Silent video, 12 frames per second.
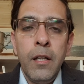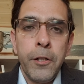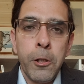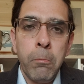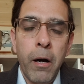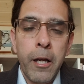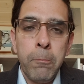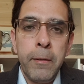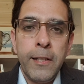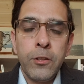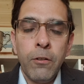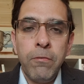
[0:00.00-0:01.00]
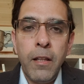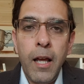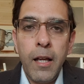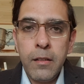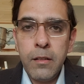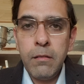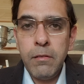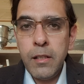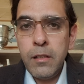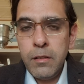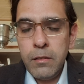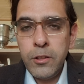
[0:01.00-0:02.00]
You buy a piece of land,
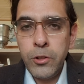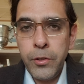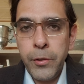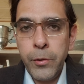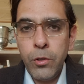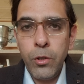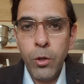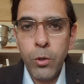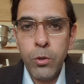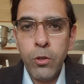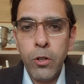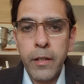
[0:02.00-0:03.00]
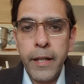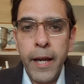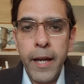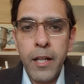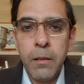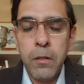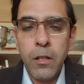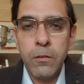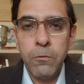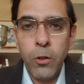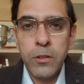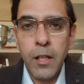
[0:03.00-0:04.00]
well, should know or care about
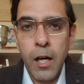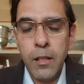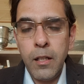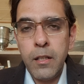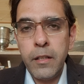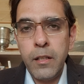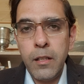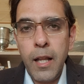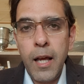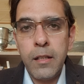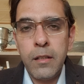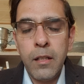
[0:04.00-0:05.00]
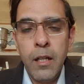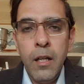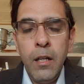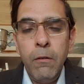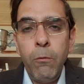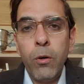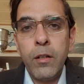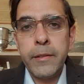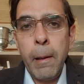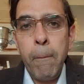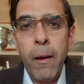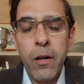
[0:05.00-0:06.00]
what's under the land, what is
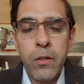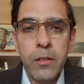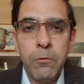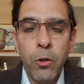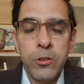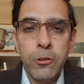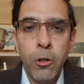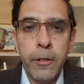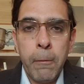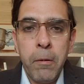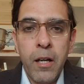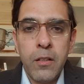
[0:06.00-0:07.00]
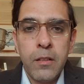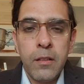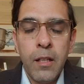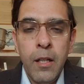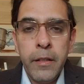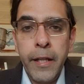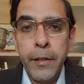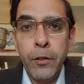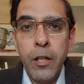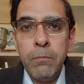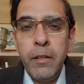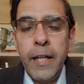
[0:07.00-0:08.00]
apparent, what's not apparent? Can you
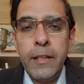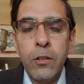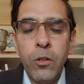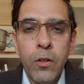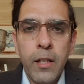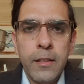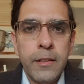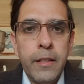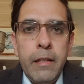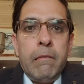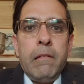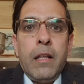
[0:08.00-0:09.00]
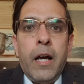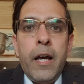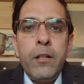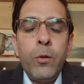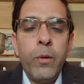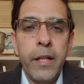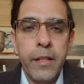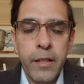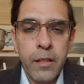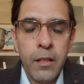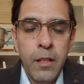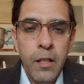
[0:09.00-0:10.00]
come later on and say, well, I had no
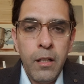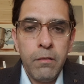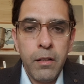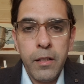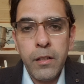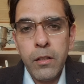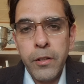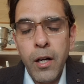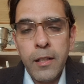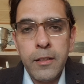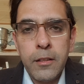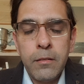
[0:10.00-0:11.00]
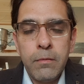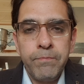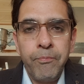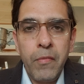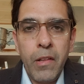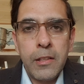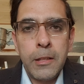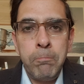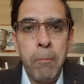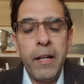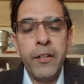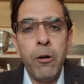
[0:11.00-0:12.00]
idea? Well, you can't just
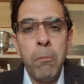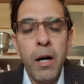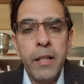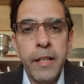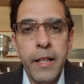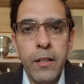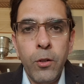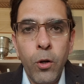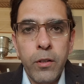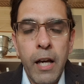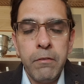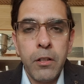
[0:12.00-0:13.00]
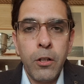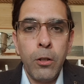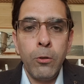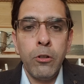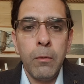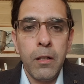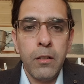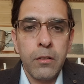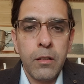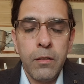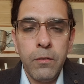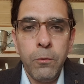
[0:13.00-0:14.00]
spend your money and not have a clue
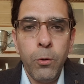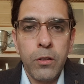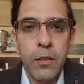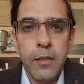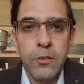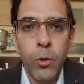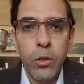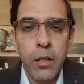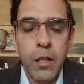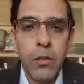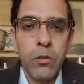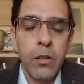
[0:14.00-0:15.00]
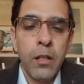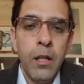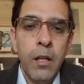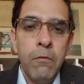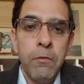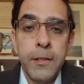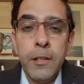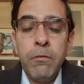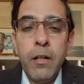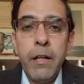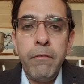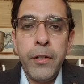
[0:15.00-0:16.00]
about what is all around, which is
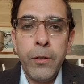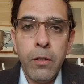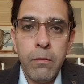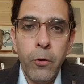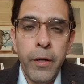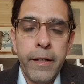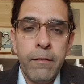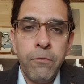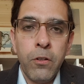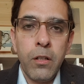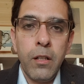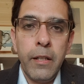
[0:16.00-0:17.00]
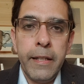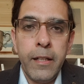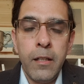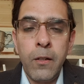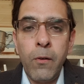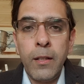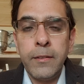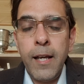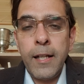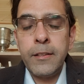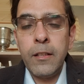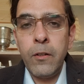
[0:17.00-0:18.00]
why when you are going in for a legal
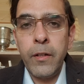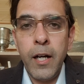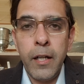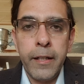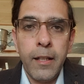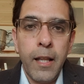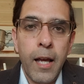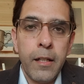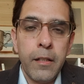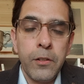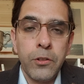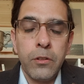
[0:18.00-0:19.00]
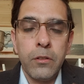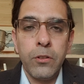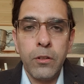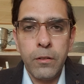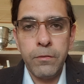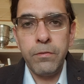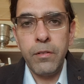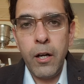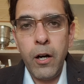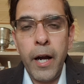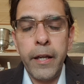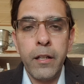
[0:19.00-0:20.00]
transaction regarding land, you should sort of
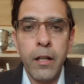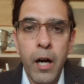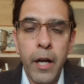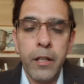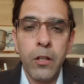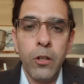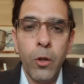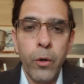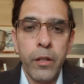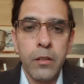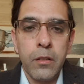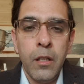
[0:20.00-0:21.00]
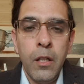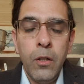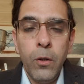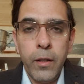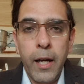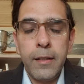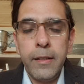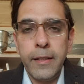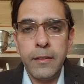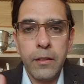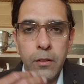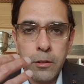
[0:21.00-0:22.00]
hire a lawyer, or at
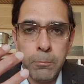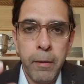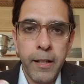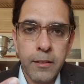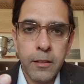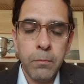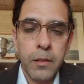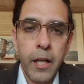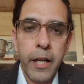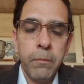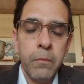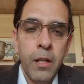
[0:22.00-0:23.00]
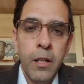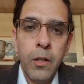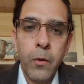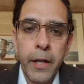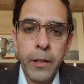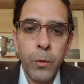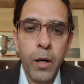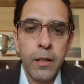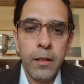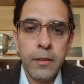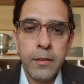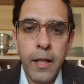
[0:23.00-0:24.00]
least spend some time trying to
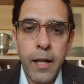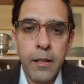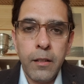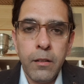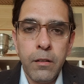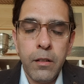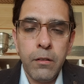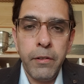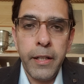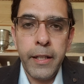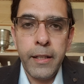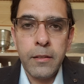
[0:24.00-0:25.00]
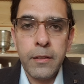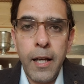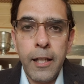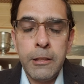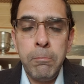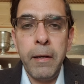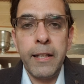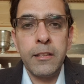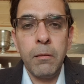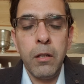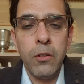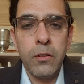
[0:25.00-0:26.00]
understand the various aspects
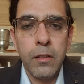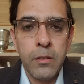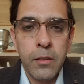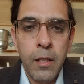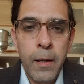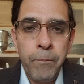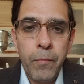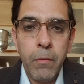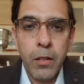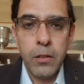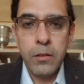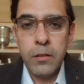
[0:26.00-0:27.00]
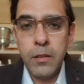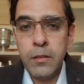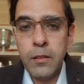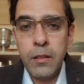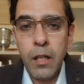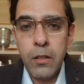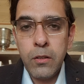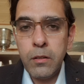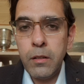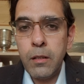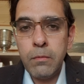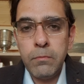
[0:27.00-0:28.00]
about this, because this is how
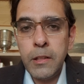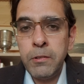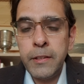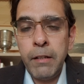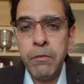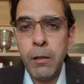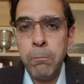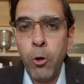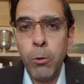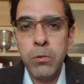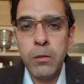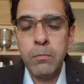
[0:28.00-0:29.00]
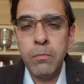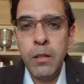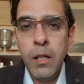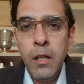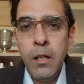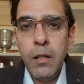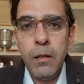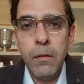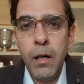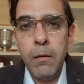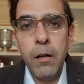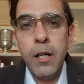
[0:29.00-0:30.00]
this was never a problem
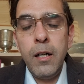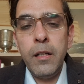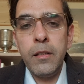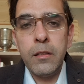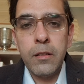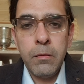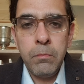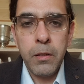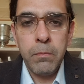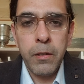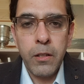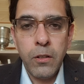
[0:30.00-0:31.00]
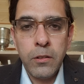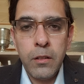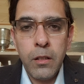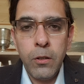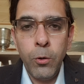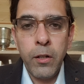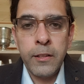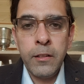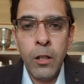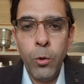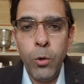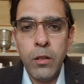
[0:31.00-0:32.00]
earlier, but because the
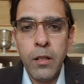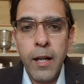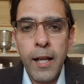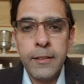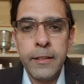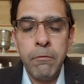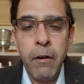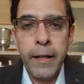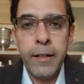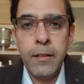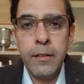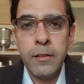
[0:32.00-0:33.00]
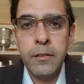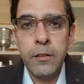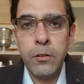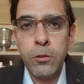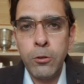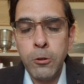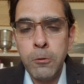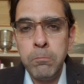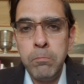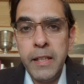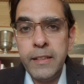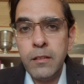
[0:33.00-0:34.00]
original owner has divided this into two
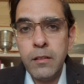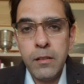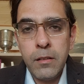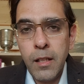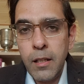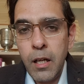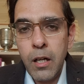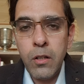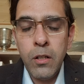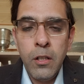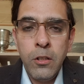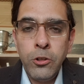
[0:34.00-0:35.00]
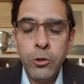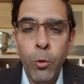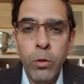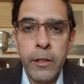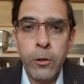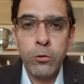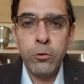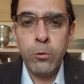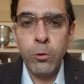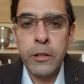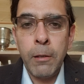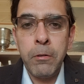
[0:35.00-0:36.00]
pieces and now sold it to
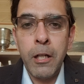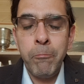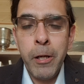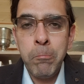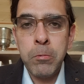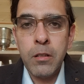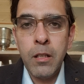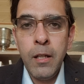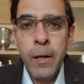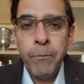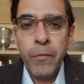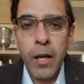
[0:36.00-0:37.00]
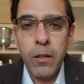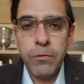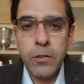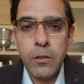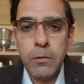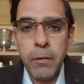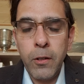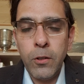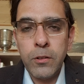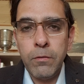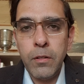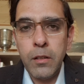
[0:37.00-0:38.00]
two separate people, and of course because
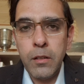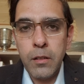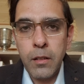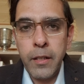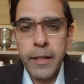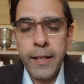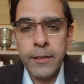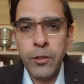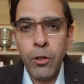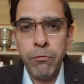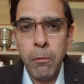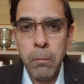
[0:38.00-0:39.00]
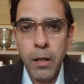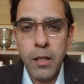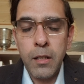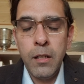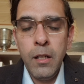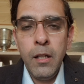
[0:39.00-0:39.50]
of the creation of a bar,